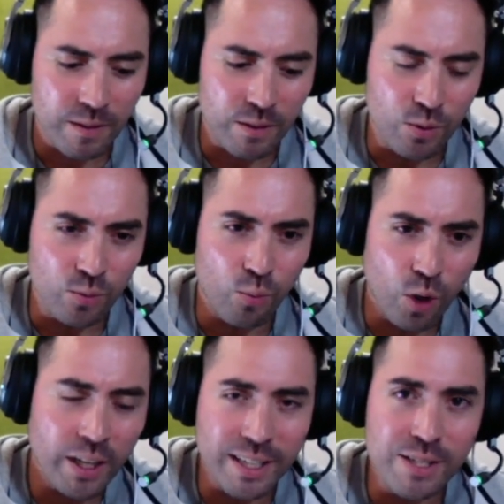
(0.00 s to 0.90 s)
you
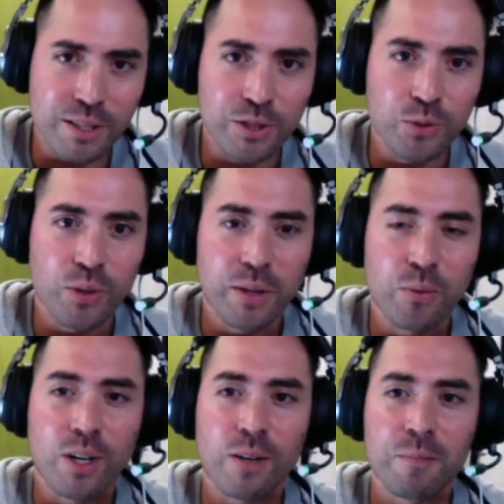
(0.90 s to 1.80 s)
work it in such a way
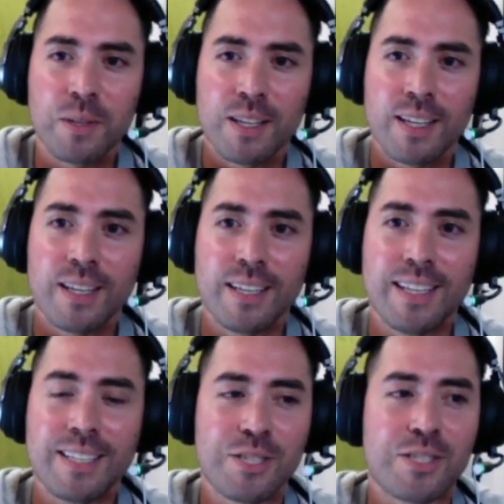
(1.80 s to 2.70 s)
where
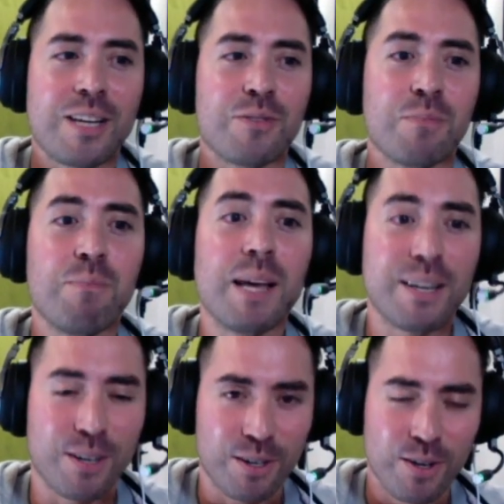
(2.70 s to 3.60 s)
it just sounds
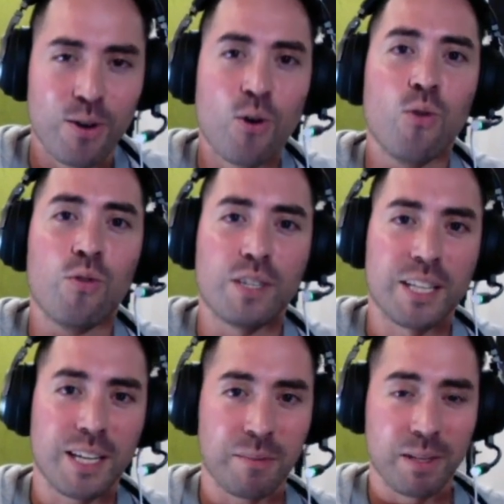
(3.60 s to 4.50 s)
better over
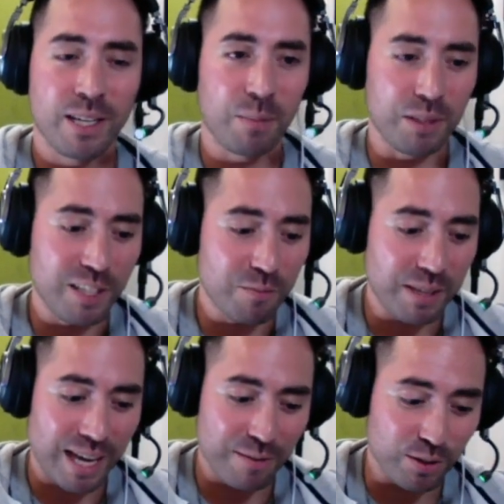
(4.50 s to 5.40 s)
time. Now, believe me,
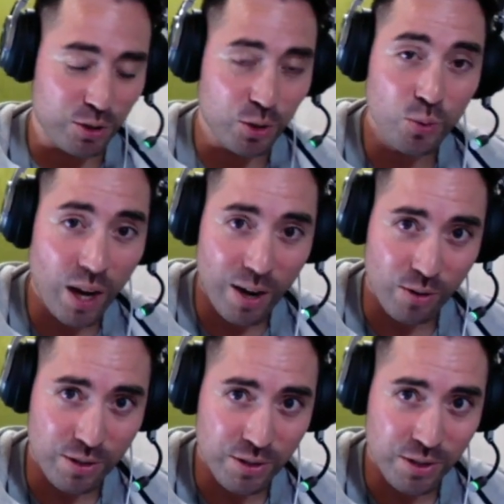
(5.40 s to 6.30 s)
after two
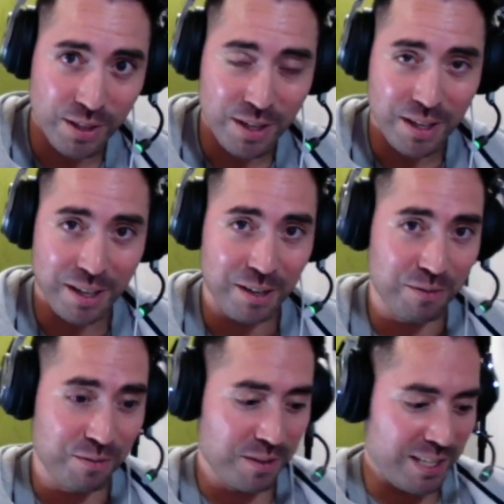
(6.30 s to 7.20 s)
hours of
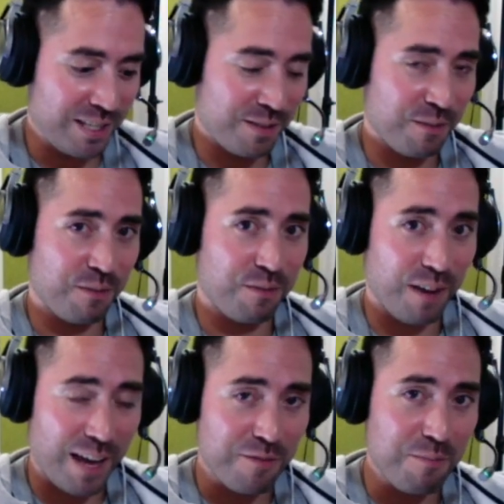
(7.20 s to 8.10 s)
these
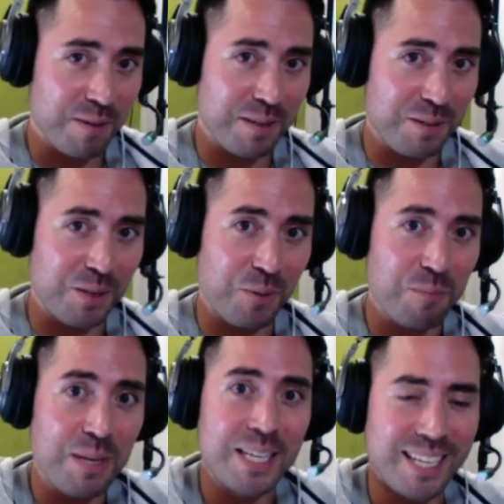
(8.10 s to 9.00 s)
five you know
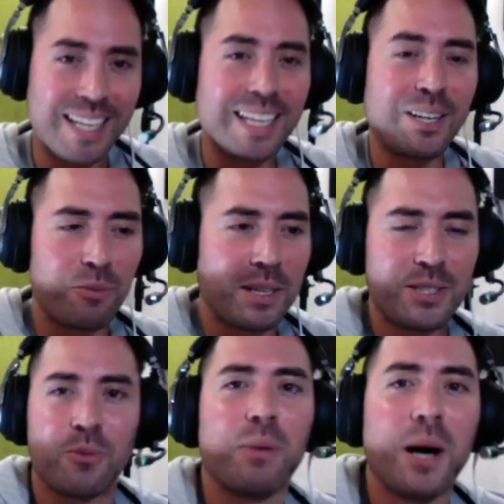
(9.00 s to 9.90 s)
minute
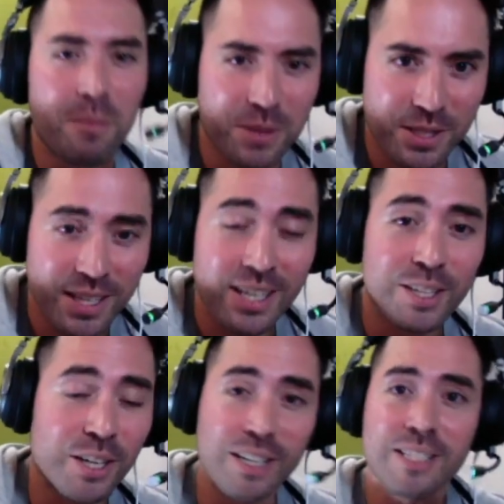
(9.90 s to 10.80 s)
incremental bumps,
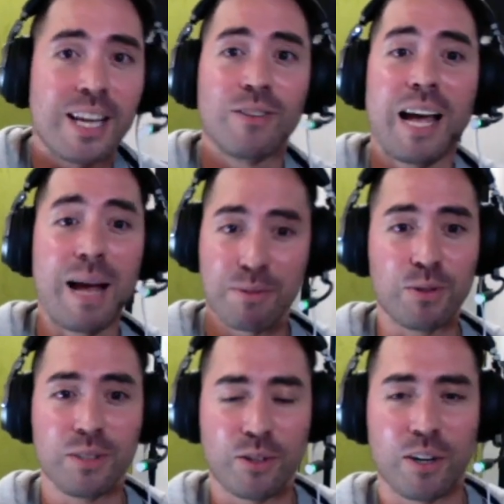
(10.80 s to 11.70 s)
you're going to sound
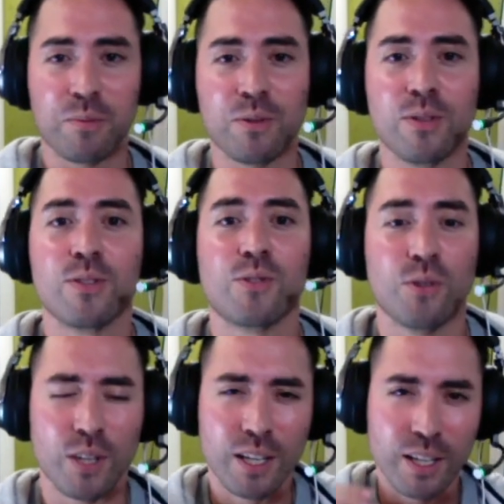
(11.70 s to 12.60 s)
absolutely incredible. So